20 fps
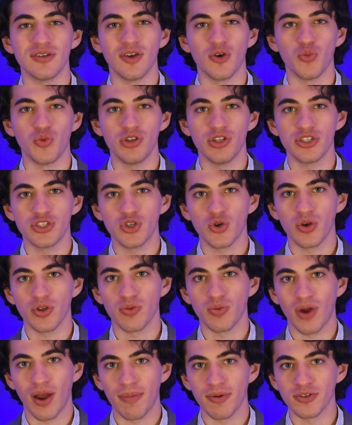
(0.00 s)
a realtor
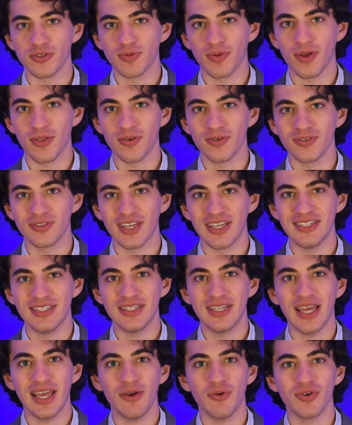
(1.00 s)
with Roberts Brothers, and
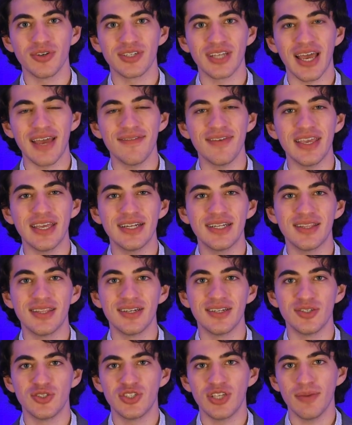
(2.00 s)
today we're diving into
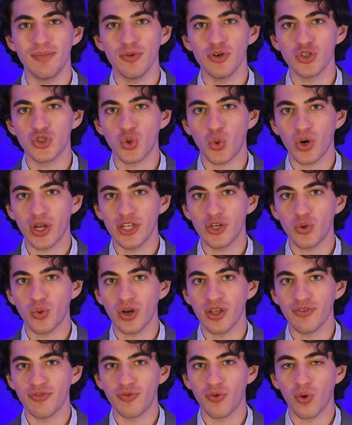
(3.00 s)
the December
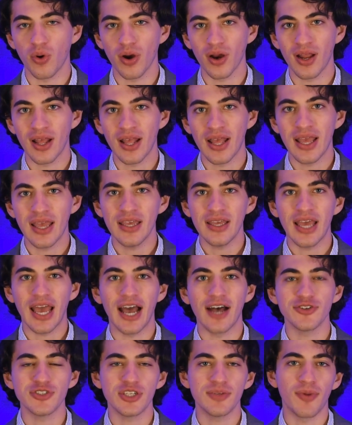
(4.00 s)
2024
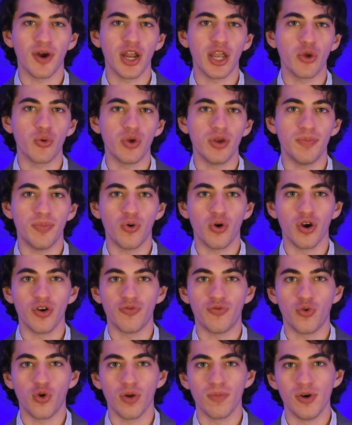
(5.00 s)
housing market
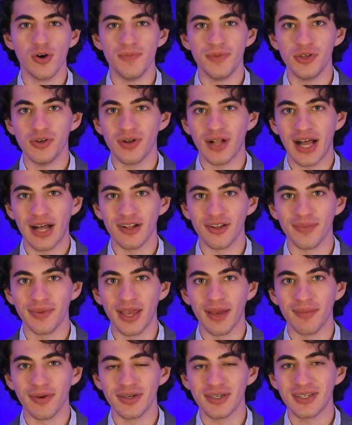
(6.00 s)
report for Mobile,
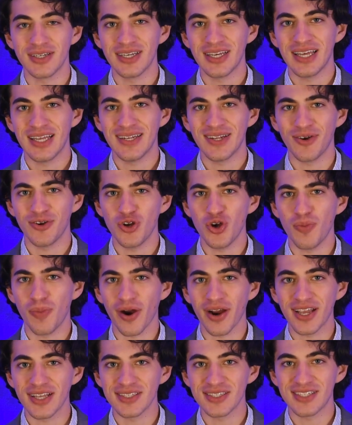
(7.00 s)
Alabama. Now, I know
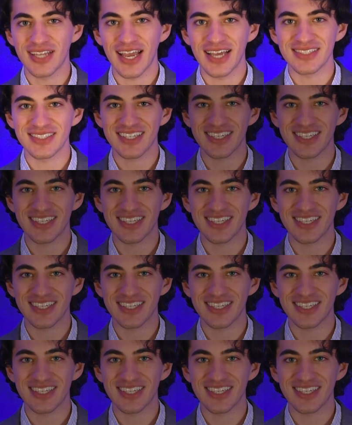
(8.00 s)
market stats